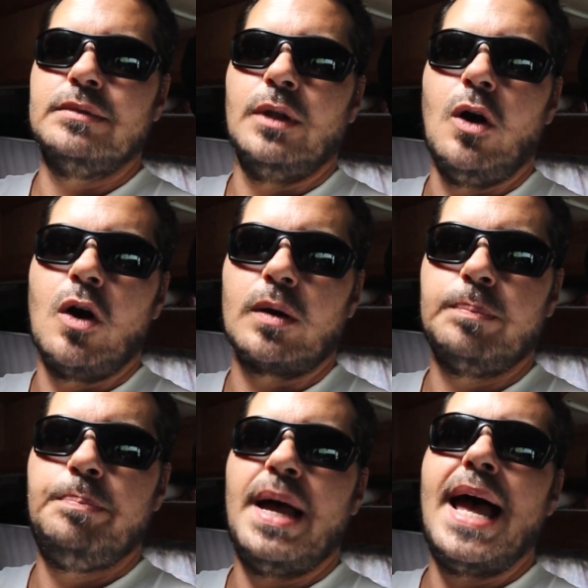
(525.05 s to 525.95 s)
long
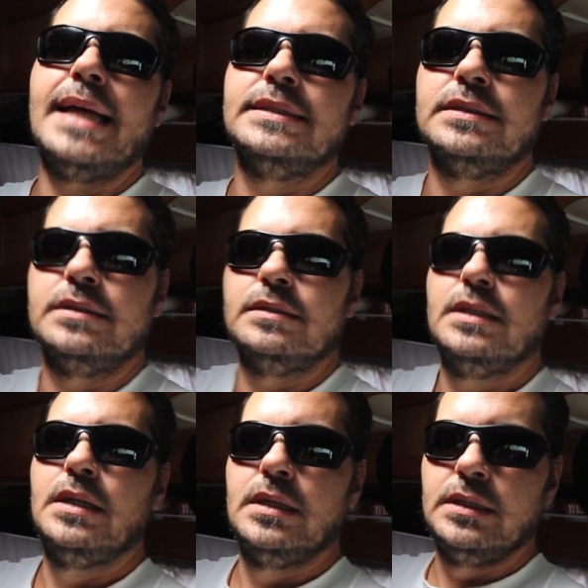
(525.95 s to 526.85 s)
patent
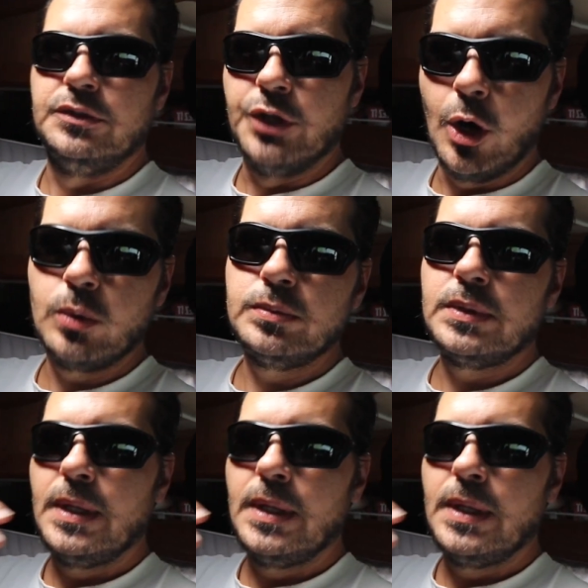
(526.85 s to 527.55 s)
note,